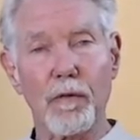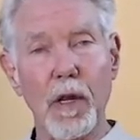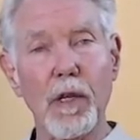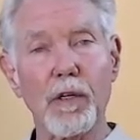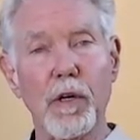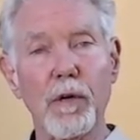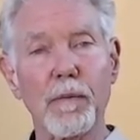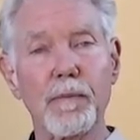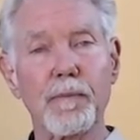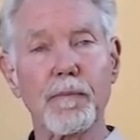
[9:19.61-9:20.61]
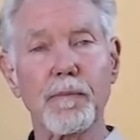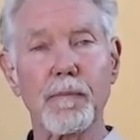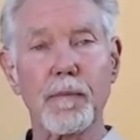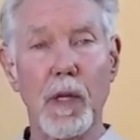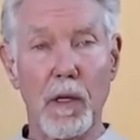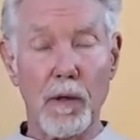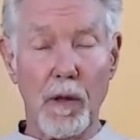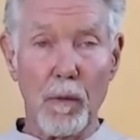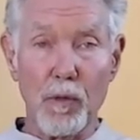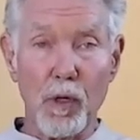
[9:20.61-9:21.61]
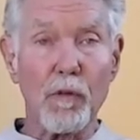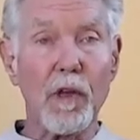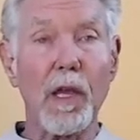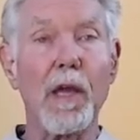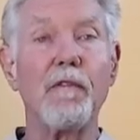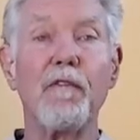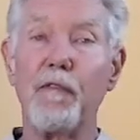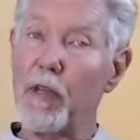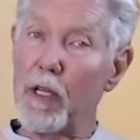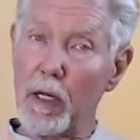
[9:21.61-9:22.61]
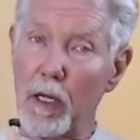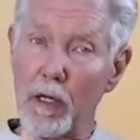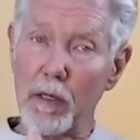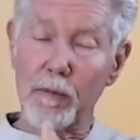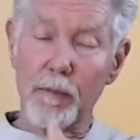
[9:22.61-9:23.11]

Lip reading: nature, observing and feeling.